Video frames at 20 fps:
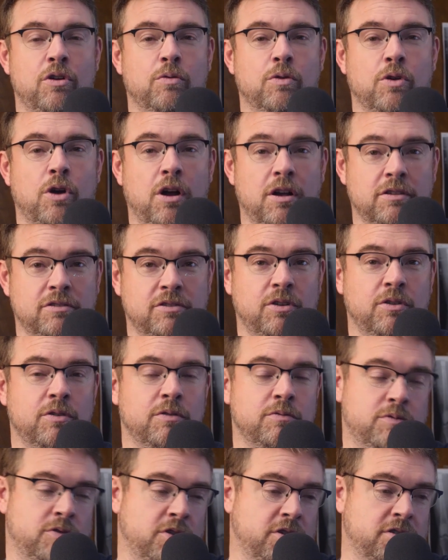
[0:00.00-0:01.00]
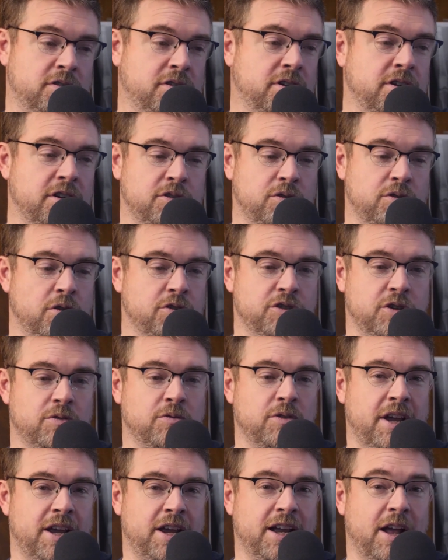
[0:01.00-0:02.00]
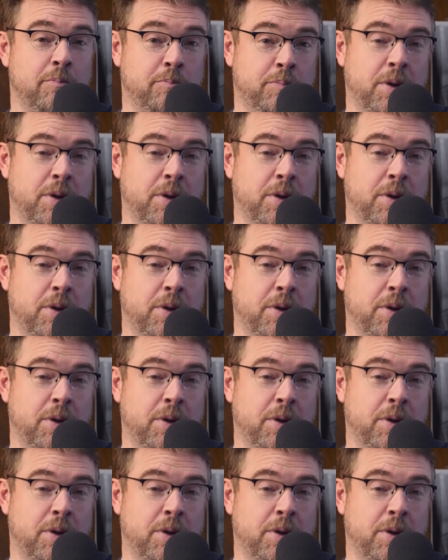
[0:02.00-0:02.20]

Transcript: We're also just going to do our general hangout.